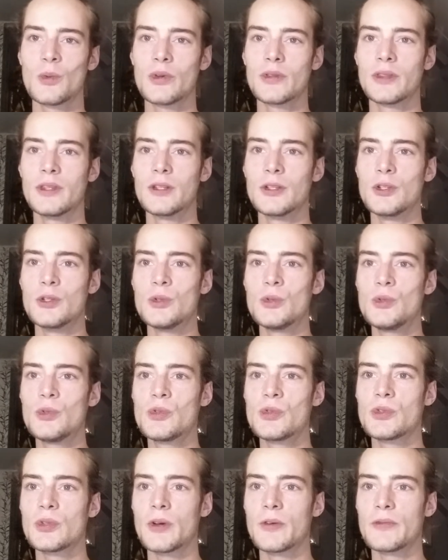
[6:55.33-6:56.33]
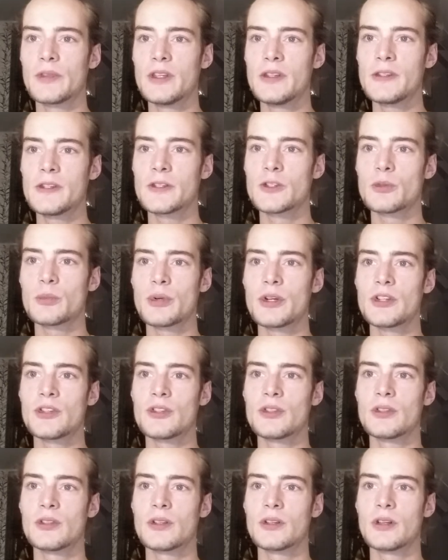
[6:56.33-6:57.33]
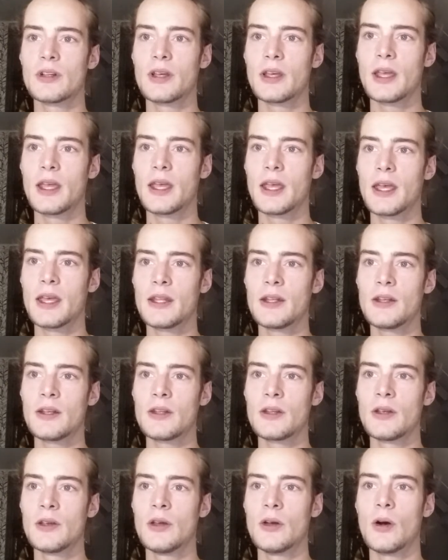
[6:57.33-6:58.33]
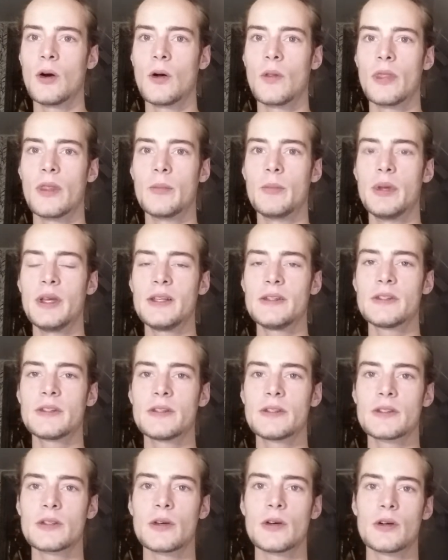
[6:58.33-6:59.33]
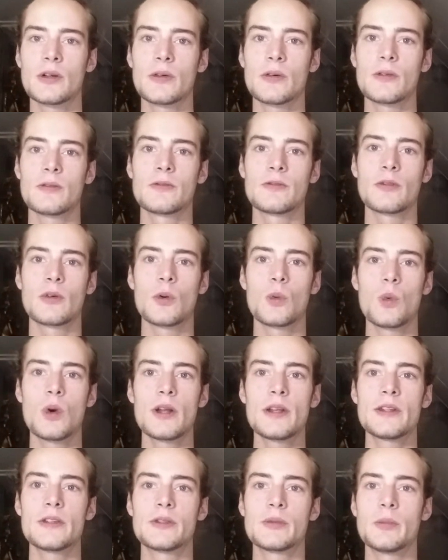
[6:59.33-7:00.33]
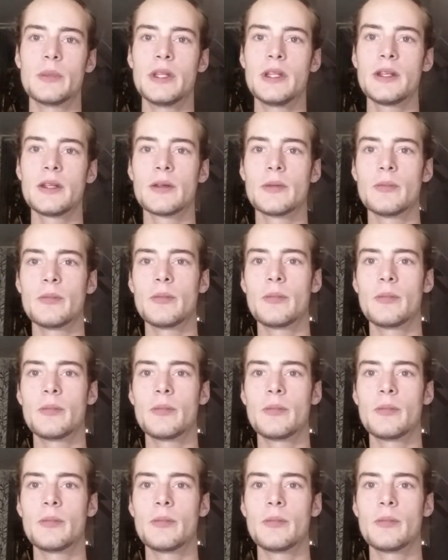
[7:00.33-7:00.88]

With the use of this expression and on the basis of what is meant